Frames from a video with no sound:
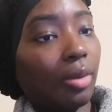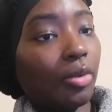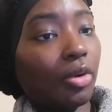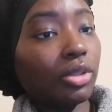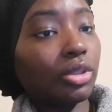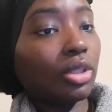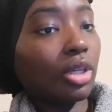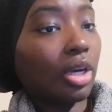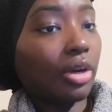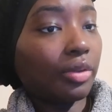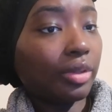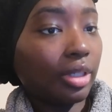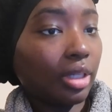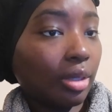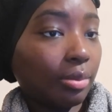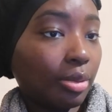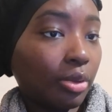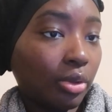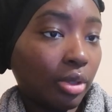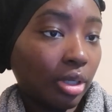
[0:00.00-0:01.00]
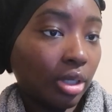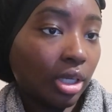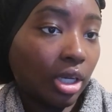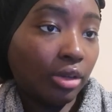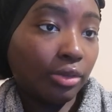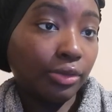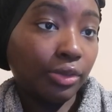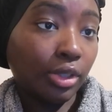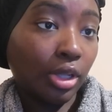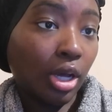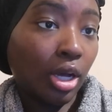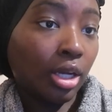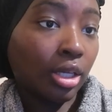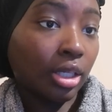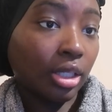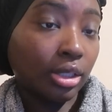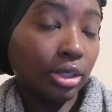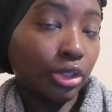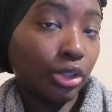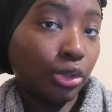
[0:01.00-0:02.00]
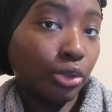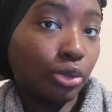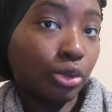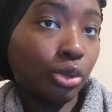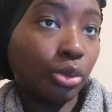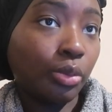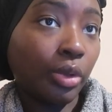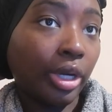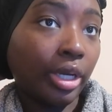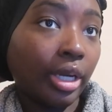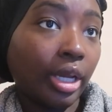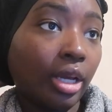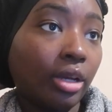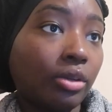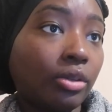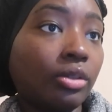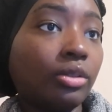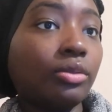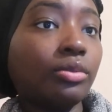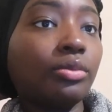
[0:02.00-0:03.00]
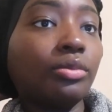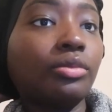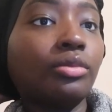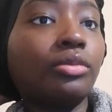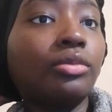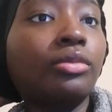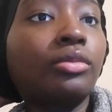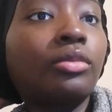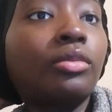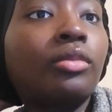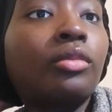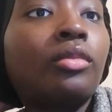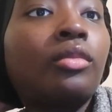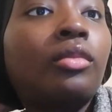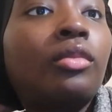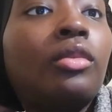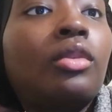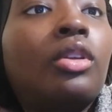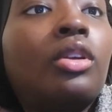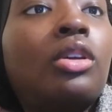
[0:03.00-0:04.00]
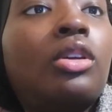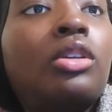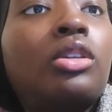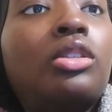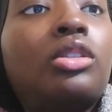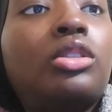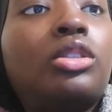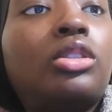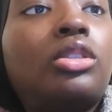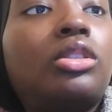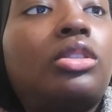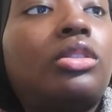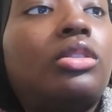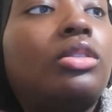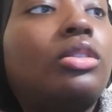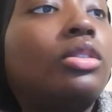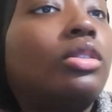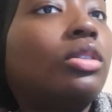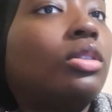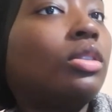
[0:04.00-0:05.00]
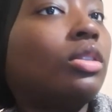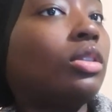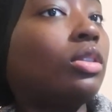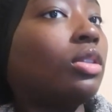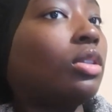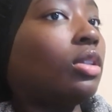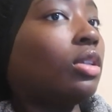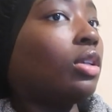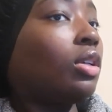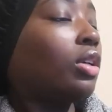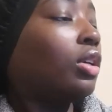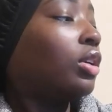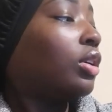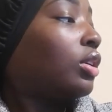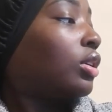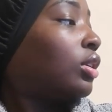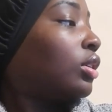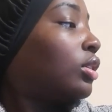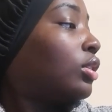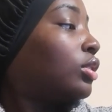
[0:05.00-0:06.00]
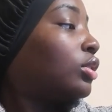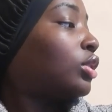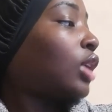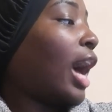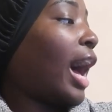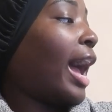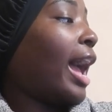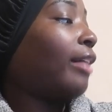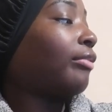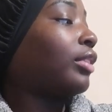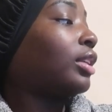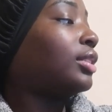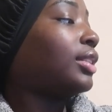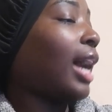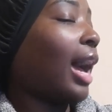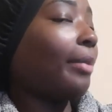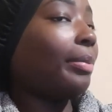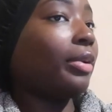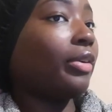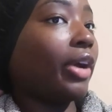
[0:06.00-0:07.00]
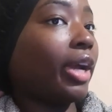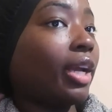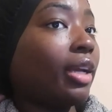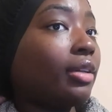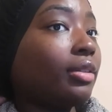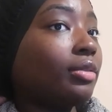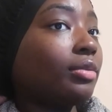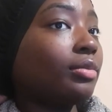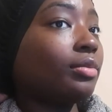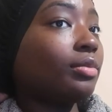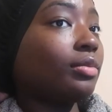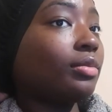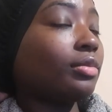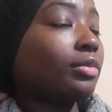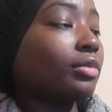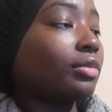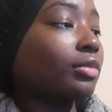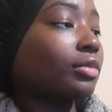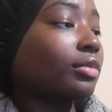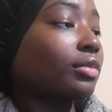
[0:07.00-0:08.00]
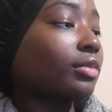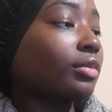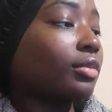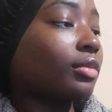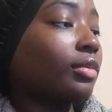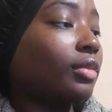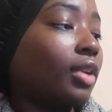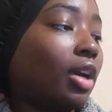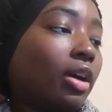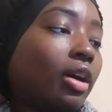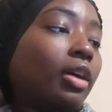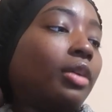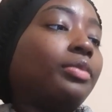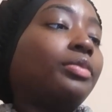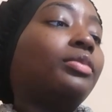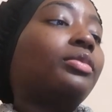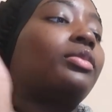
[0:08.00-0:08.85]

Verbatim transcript: I'm also currently uploading a vlog into okay. YouTube right now. Don't click someone else's, just look at your role. Don't let her see your role. so I have to tap it, right? Yes. Okay.